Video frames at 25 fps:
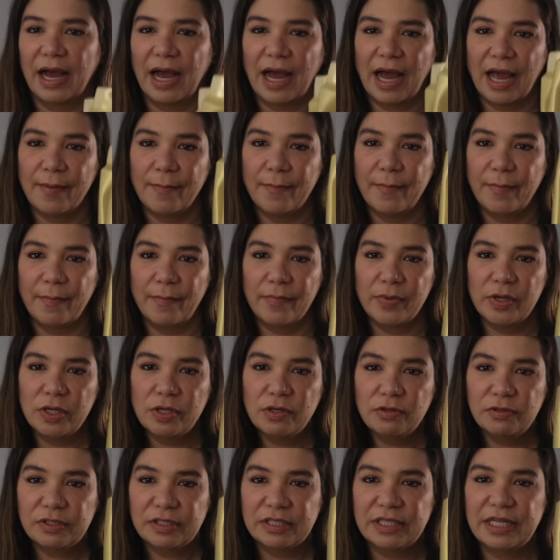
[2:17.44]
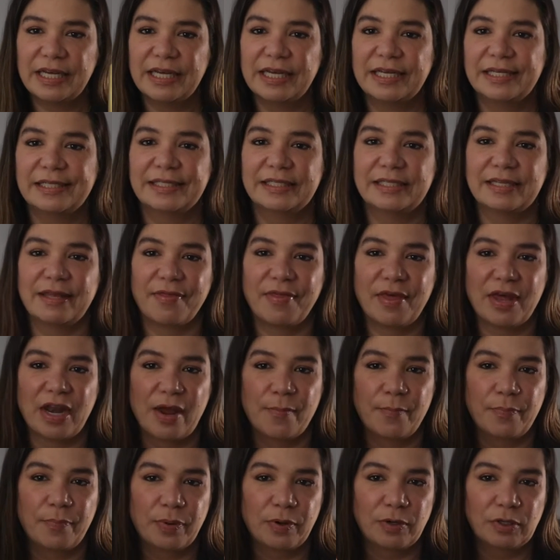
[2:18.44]
I used this, then I
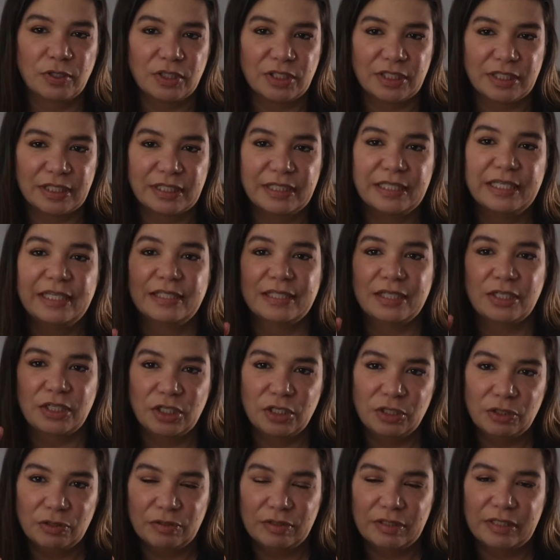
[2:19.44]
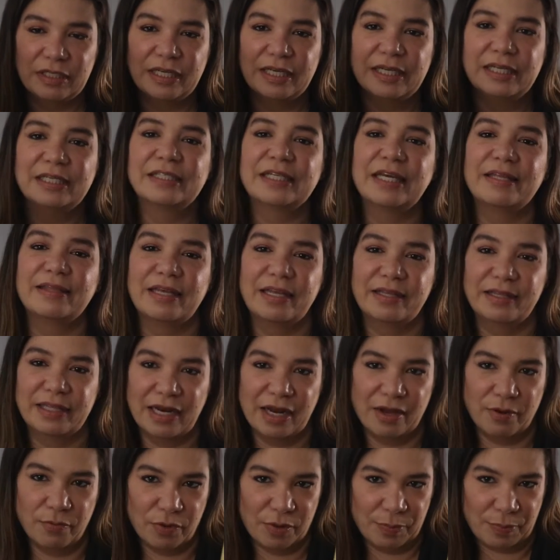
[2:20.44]
purchased these and used this, and then
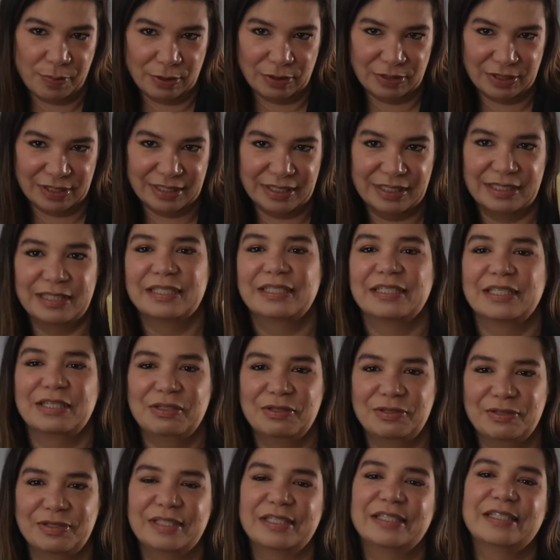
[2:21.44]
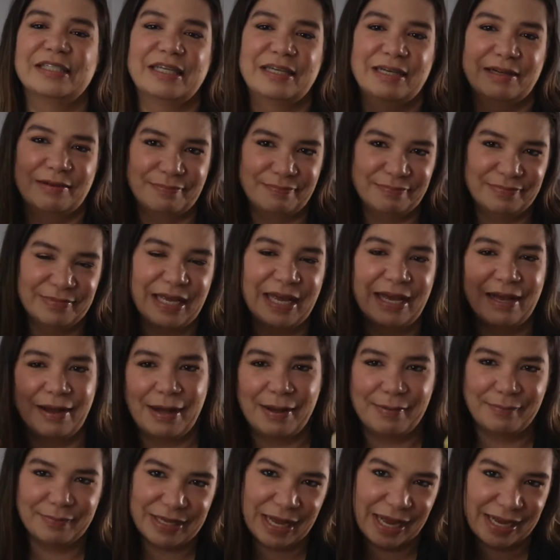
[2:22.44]
I repurchased this and used this, and I,
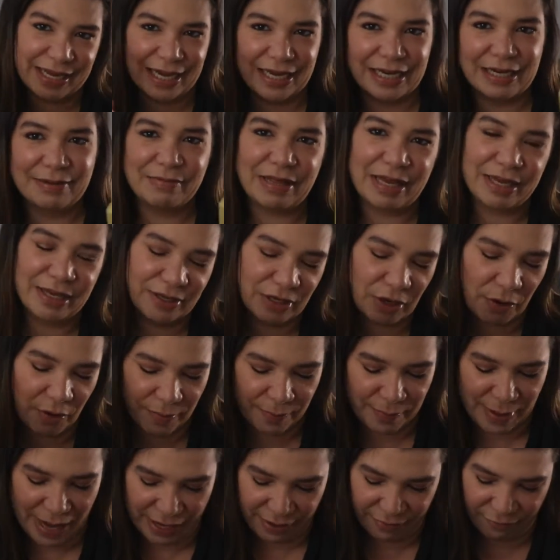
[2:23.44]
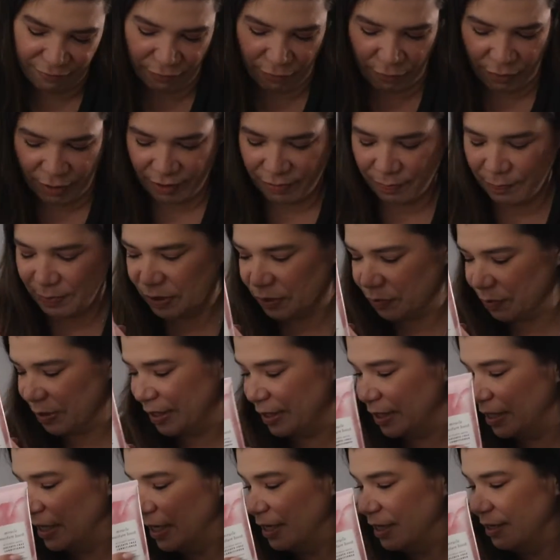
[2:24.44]
I, I kind of like going back and forth
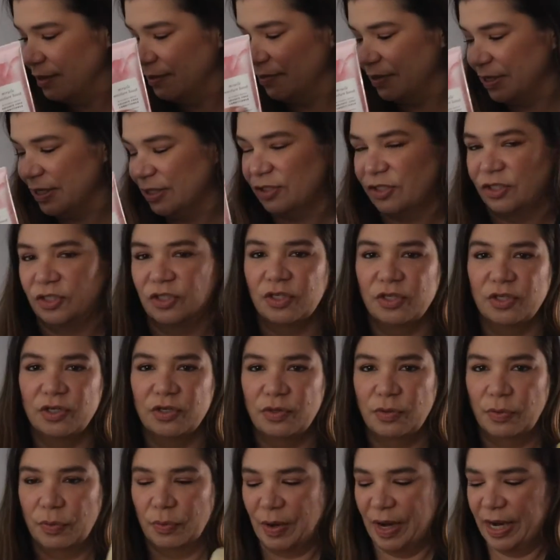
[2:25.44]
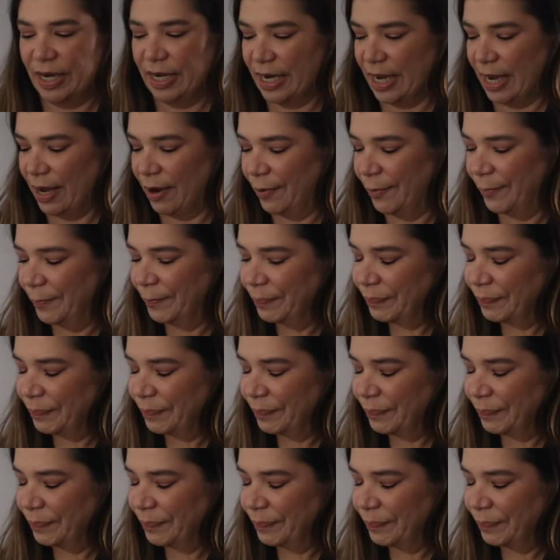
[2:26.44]
between these two right now.